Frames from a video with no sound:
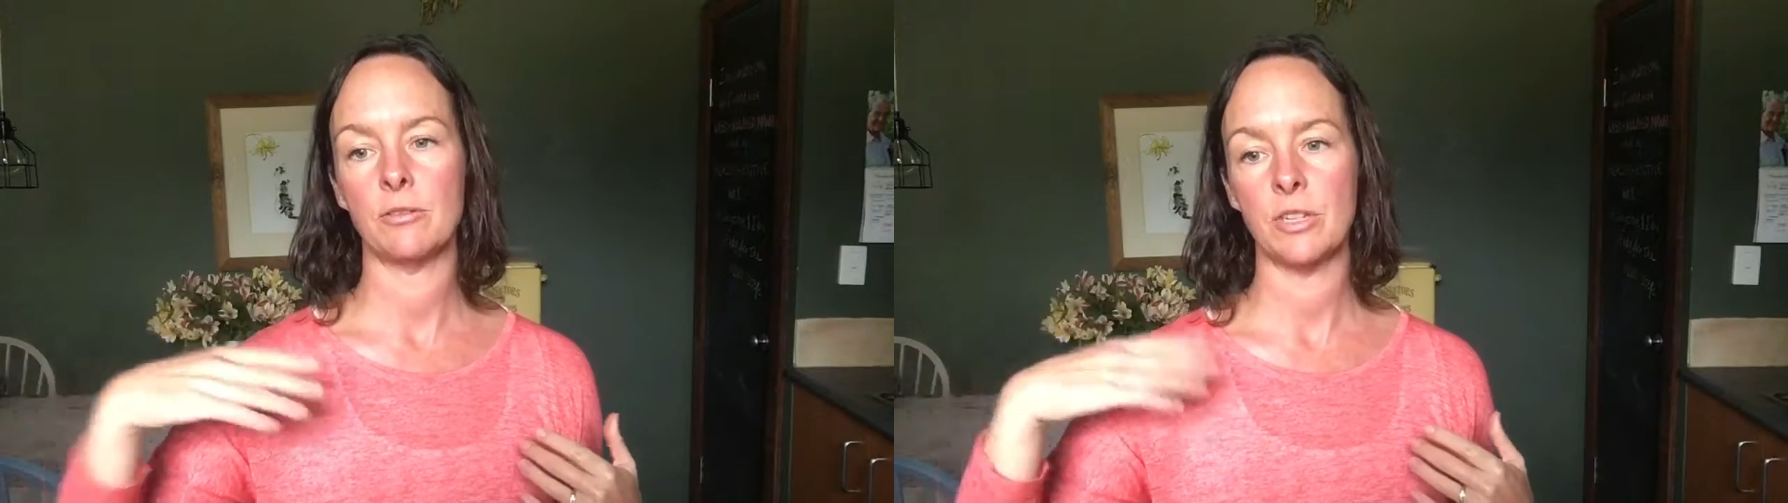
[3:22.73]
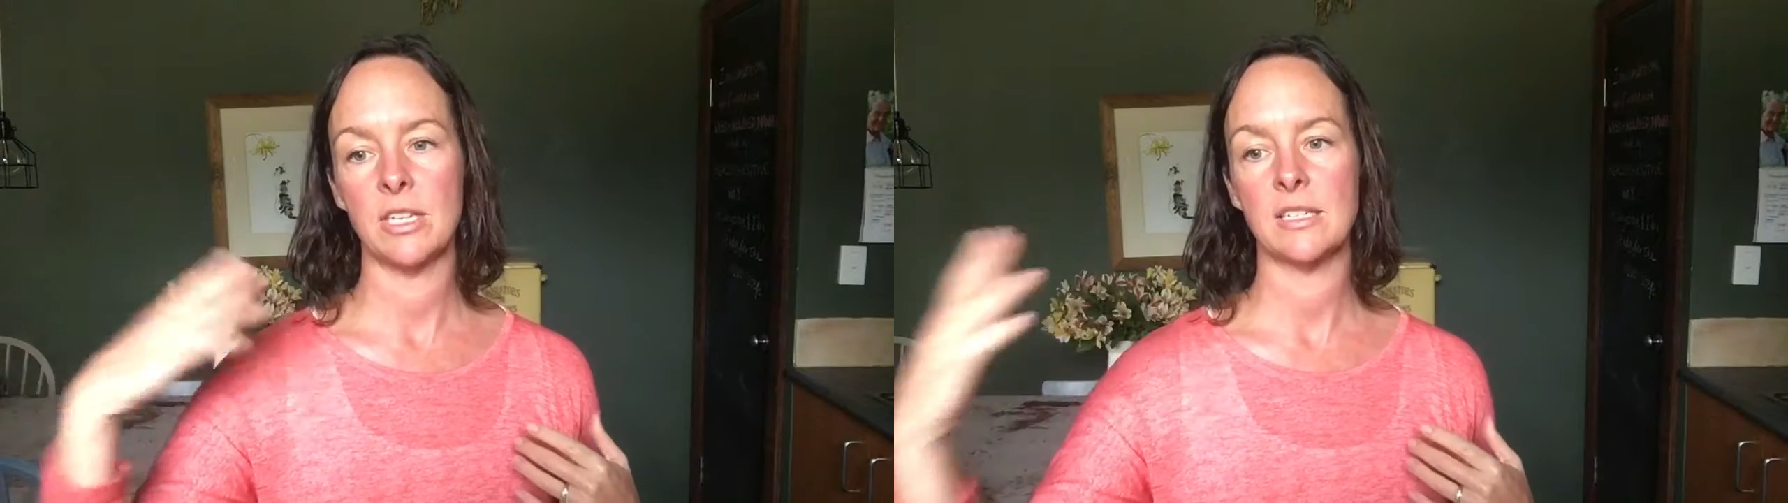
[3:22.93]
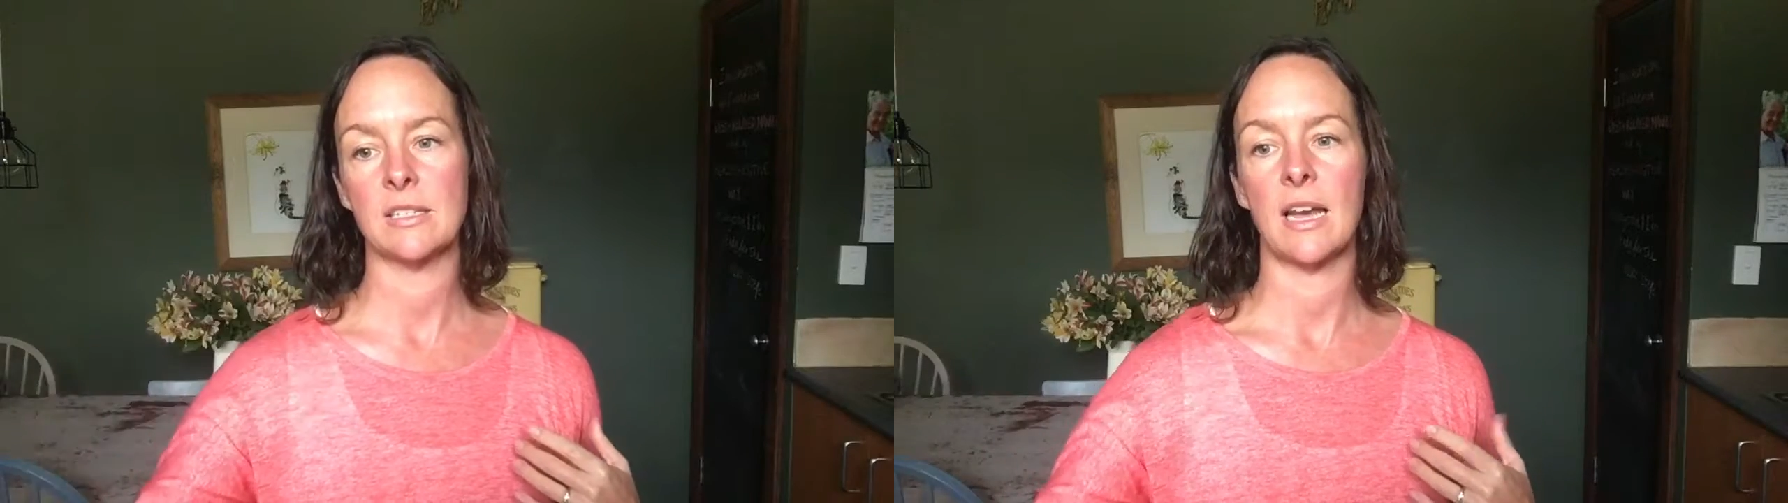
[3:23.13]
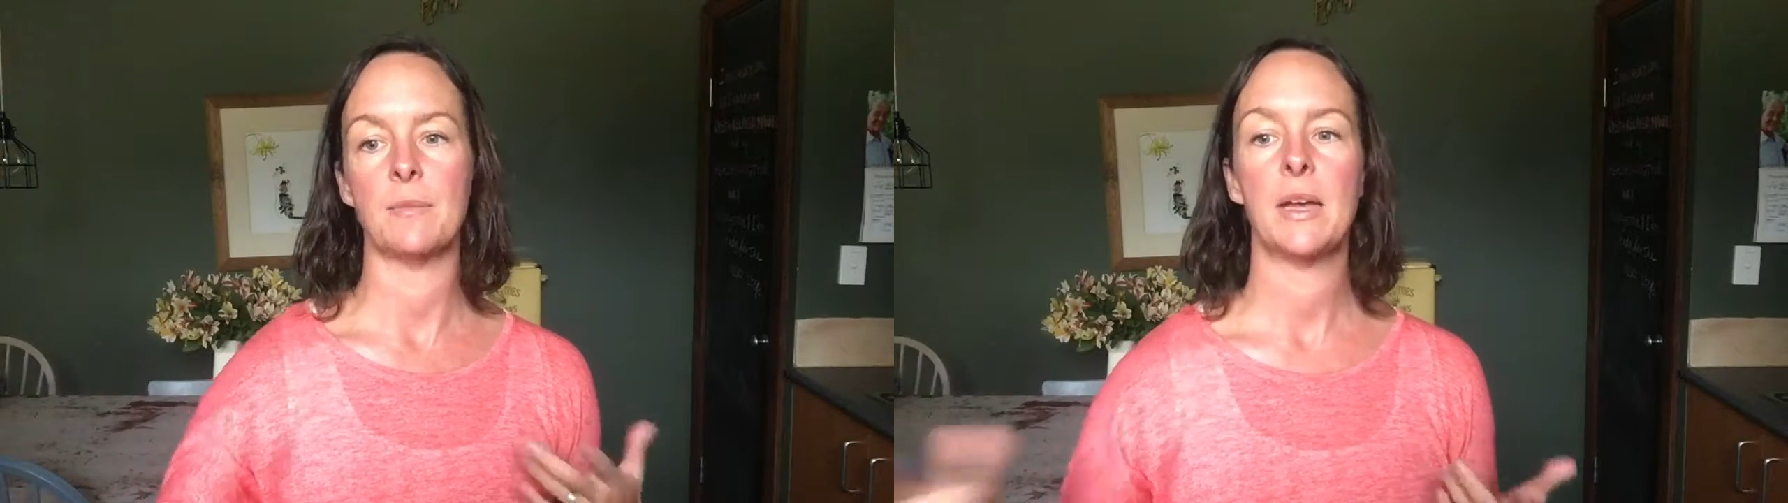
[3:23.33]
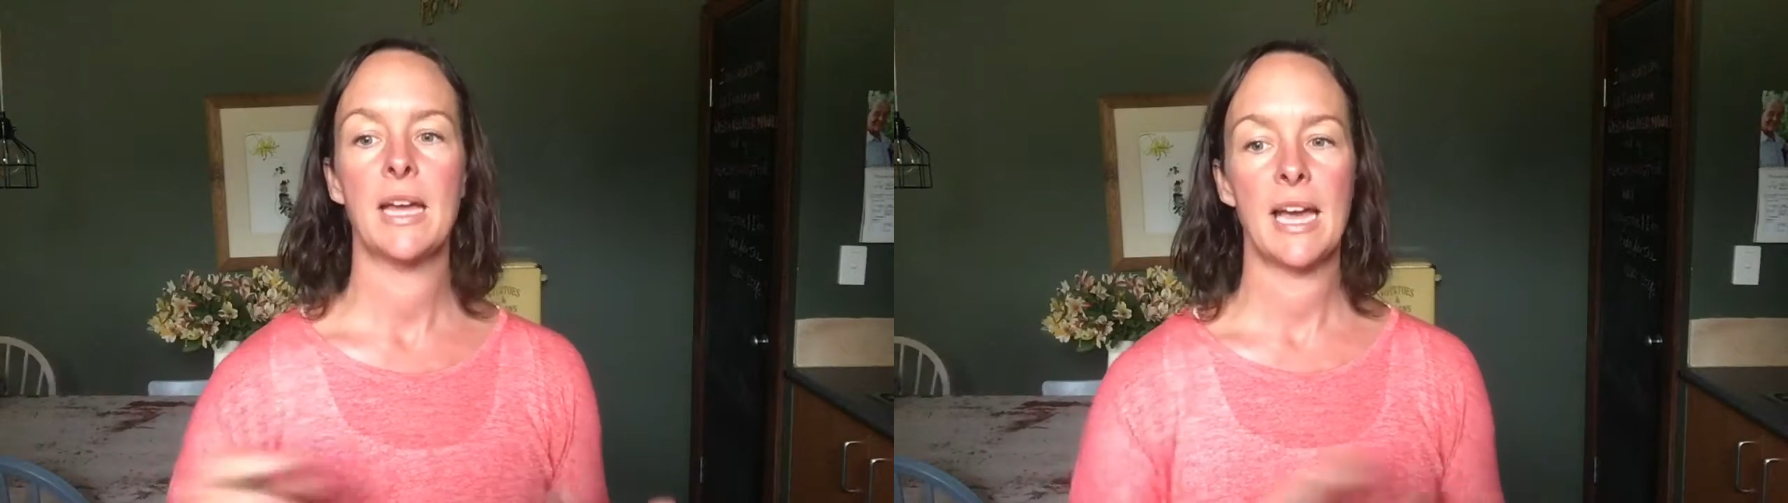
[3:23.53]
3 years
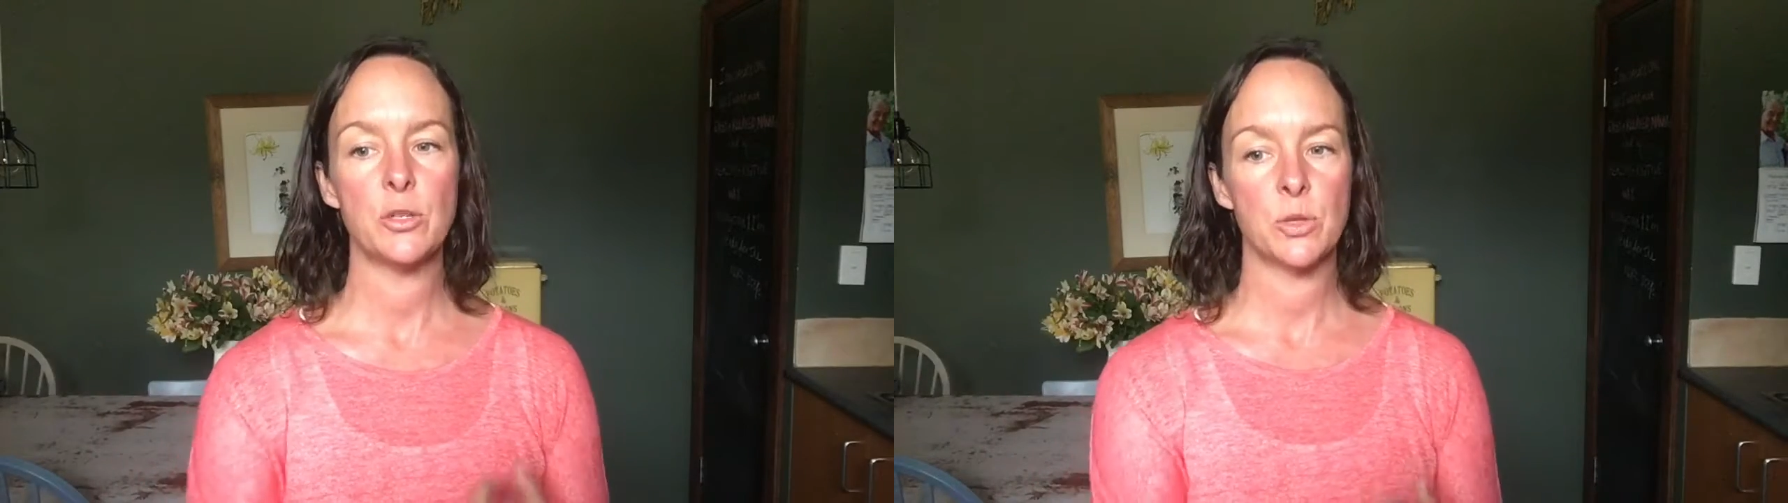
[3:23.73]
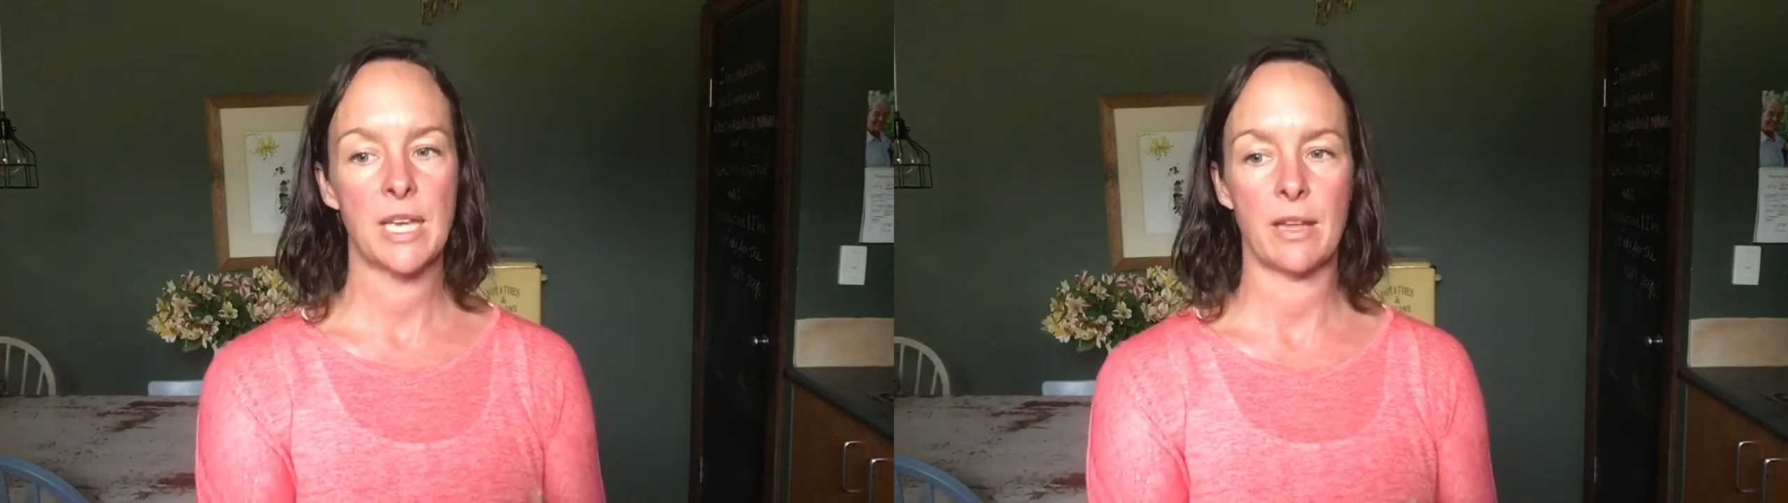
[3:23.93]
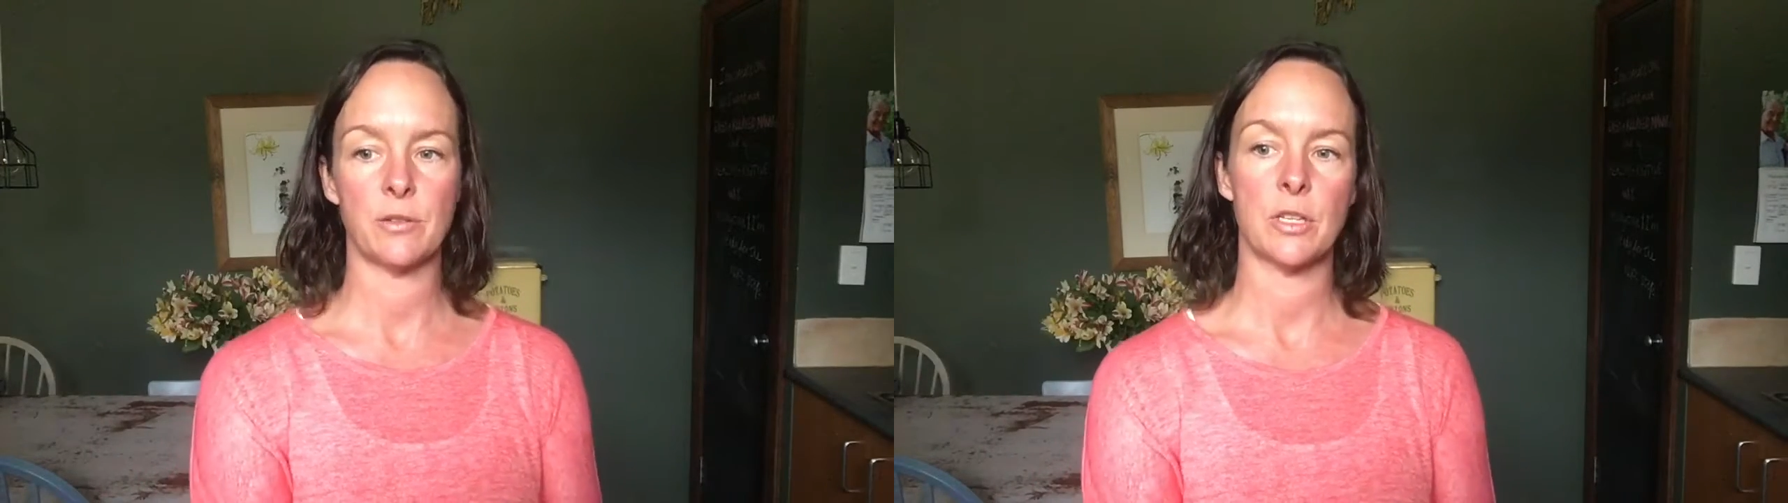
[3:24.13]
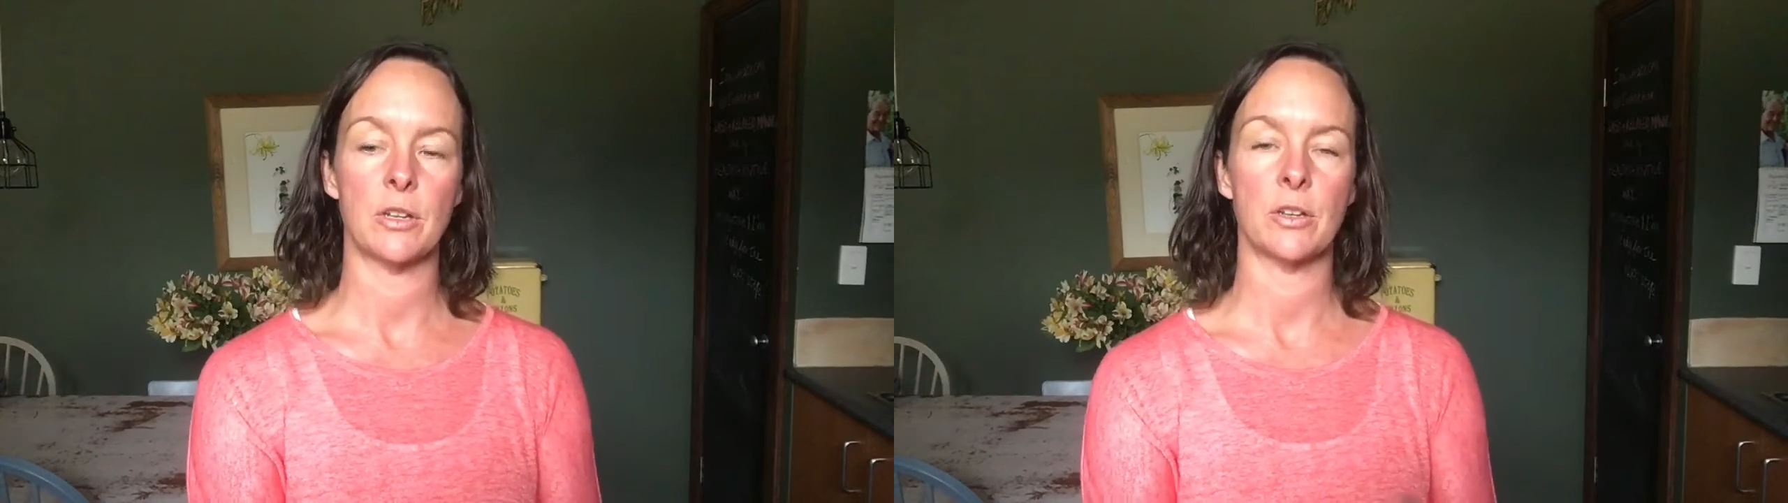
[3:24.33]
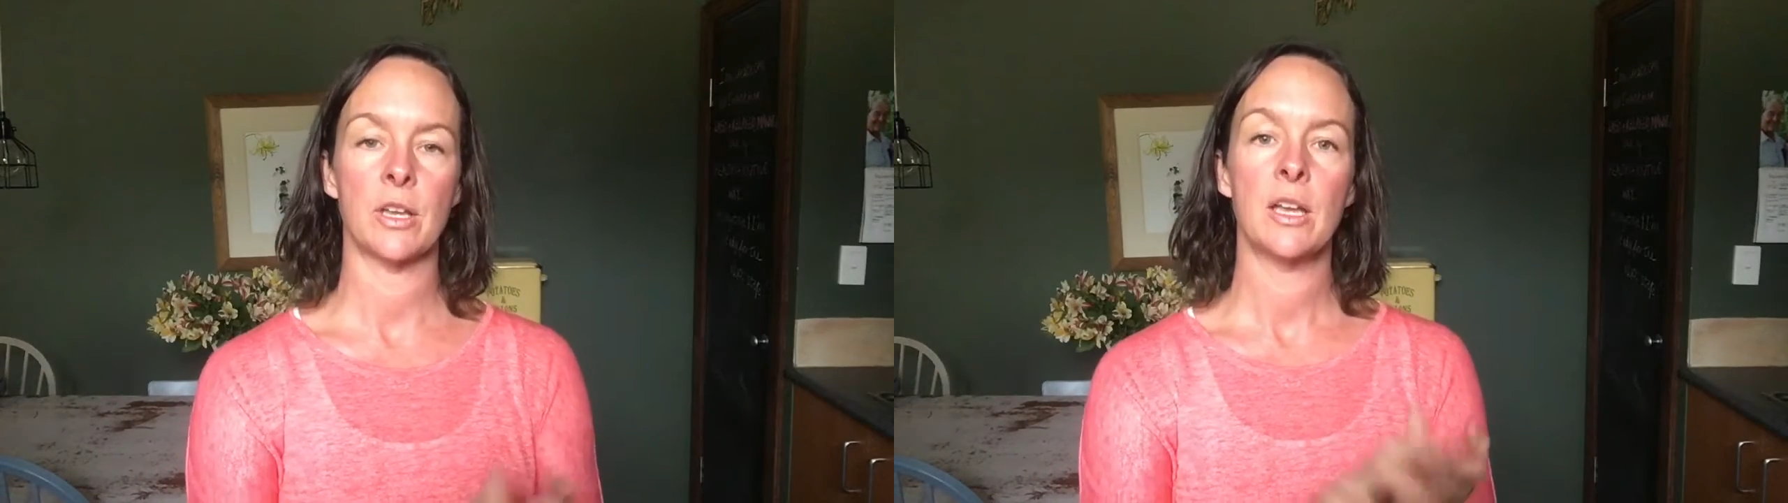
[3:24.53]
time. How do you want your health to
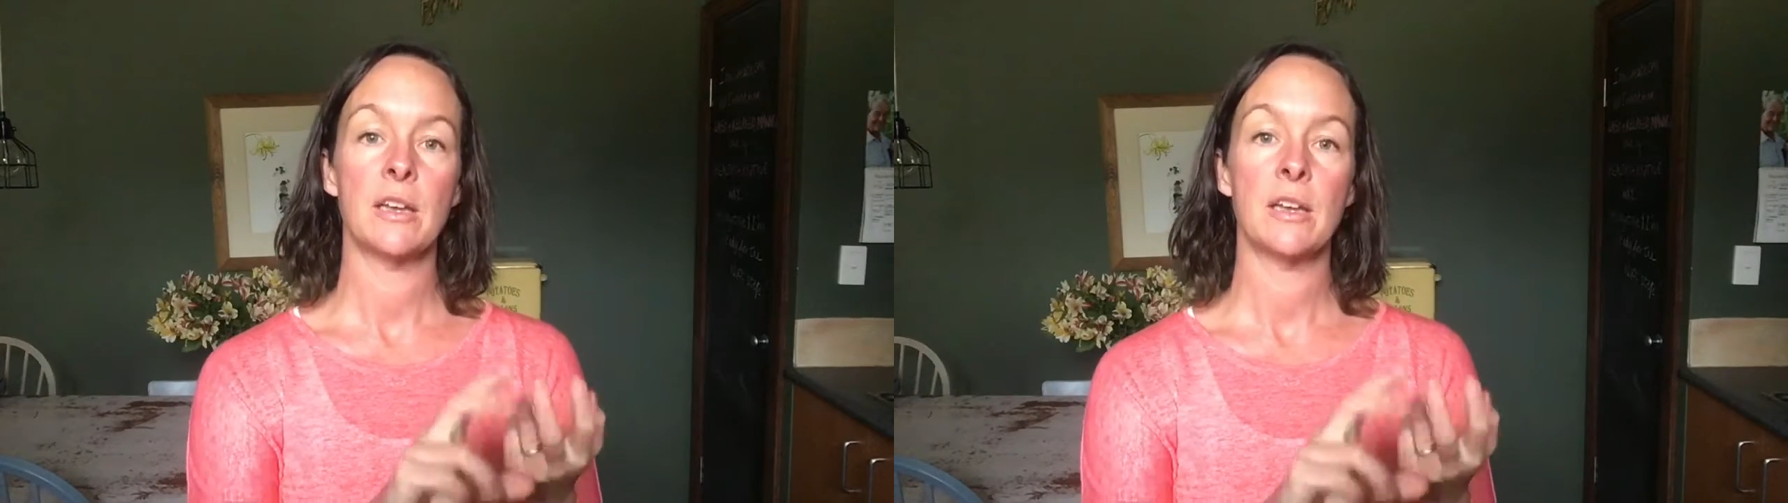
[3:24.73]
look?